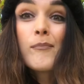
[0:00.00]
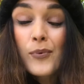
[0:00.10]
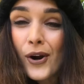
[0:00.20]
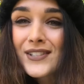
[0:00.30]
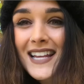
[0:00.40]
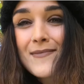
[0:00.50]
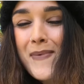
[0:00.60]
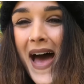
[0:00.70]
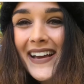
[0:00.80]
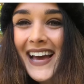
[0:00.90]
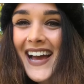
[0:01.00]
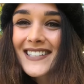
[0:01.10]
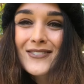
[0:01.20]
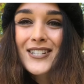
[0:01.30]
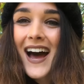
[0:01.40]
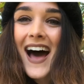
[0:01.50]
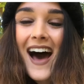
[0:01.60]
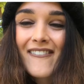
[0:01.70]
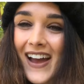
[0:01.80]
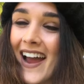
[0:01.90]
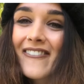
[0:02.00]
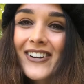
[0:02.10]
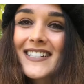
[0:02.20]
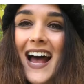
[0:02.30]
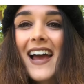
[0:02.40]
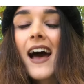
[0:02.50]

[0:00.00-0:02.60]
protein pancakes, which I have every day.